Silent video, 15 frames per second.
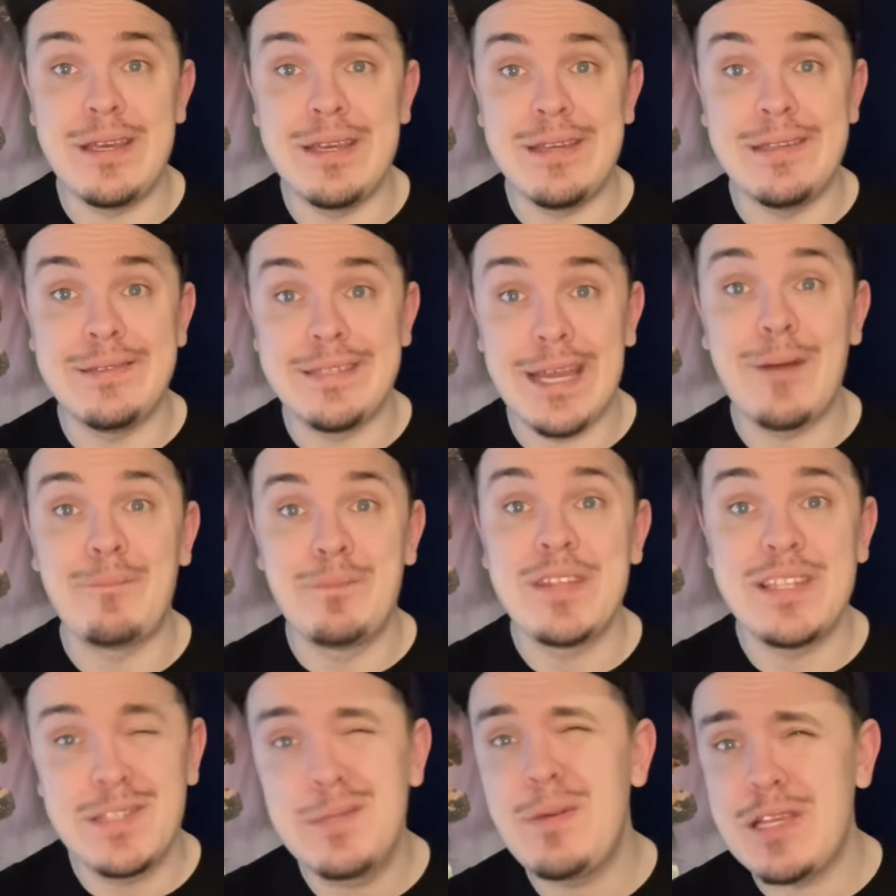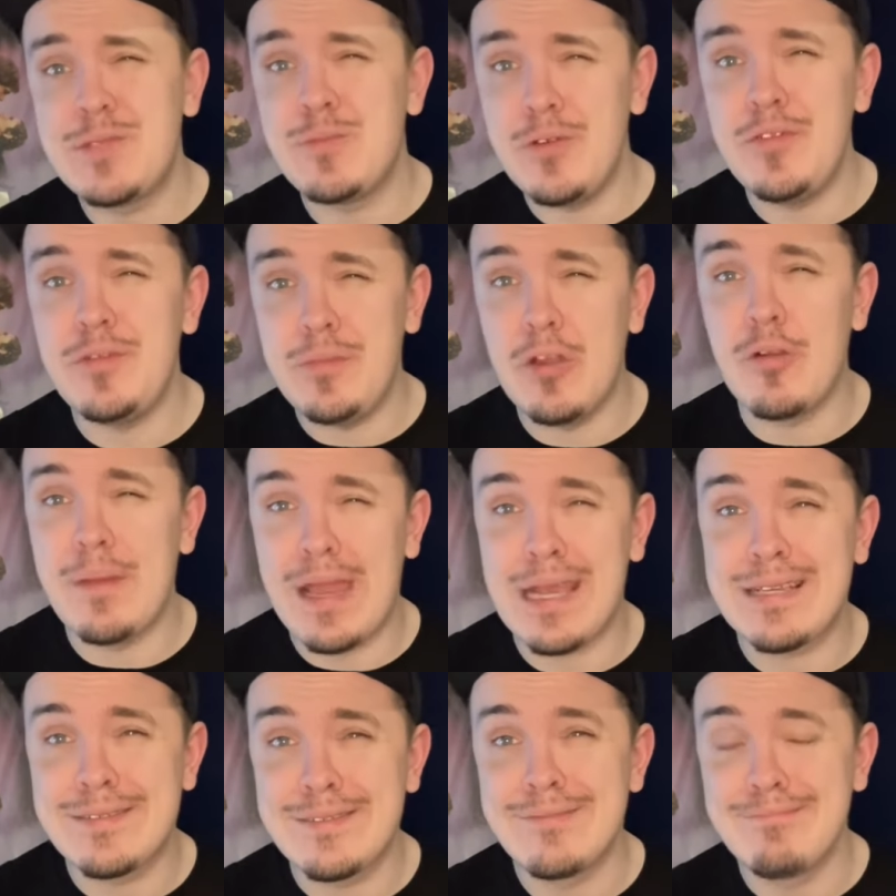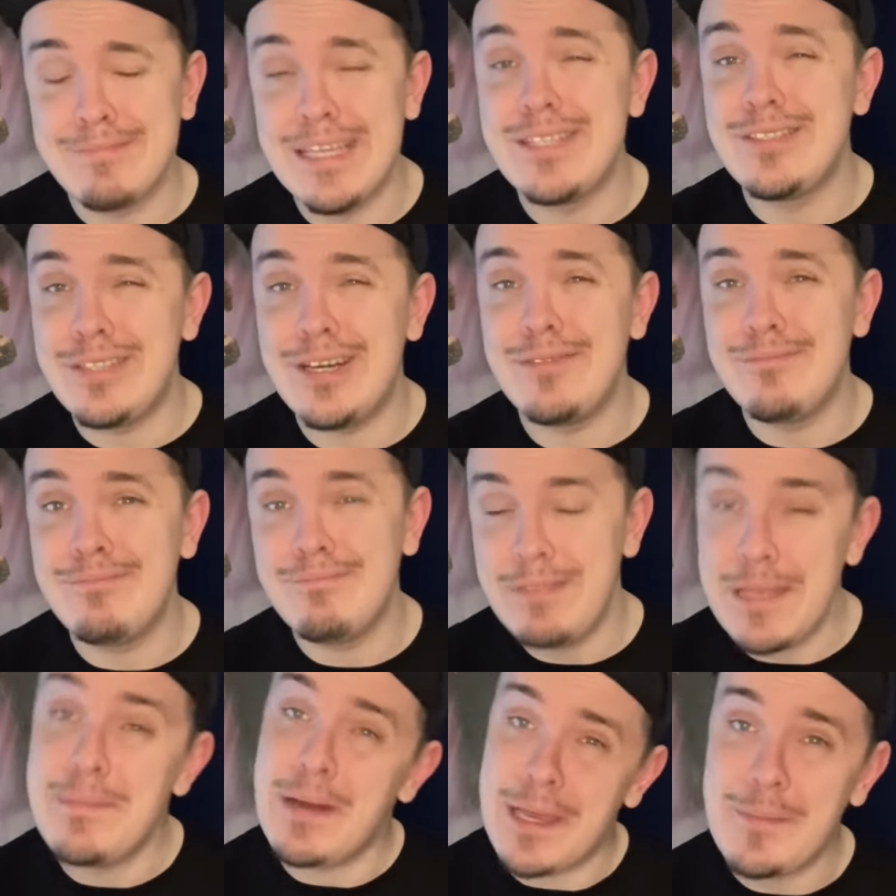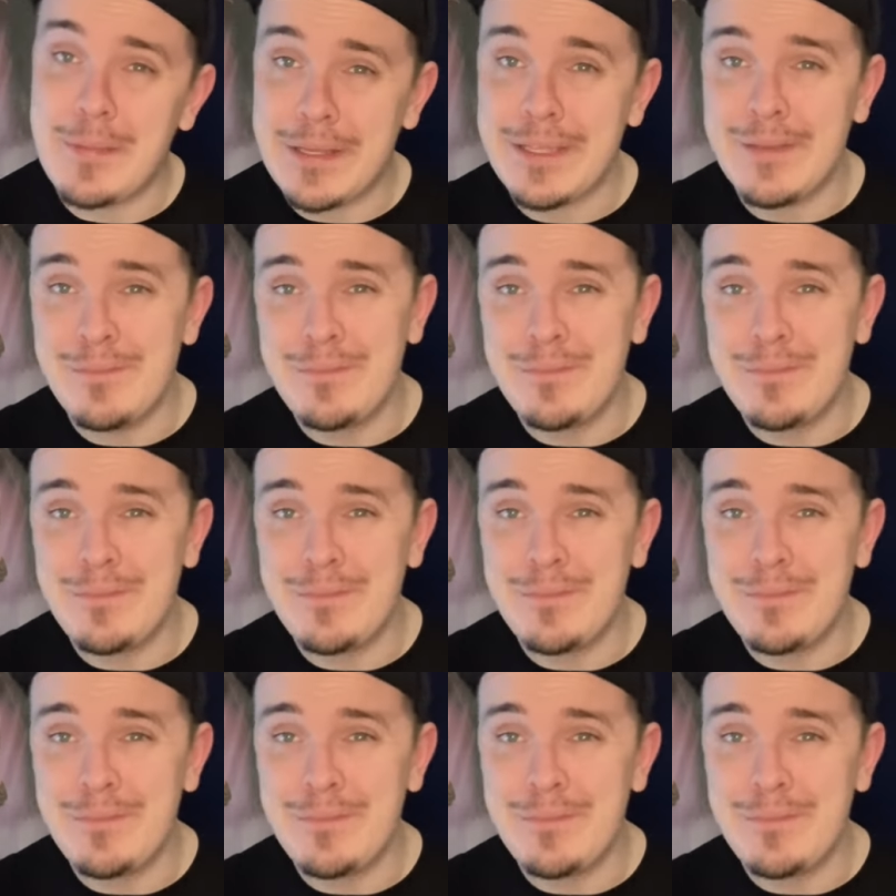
And yeah, it's the best movie Miramax has done, in my opinion.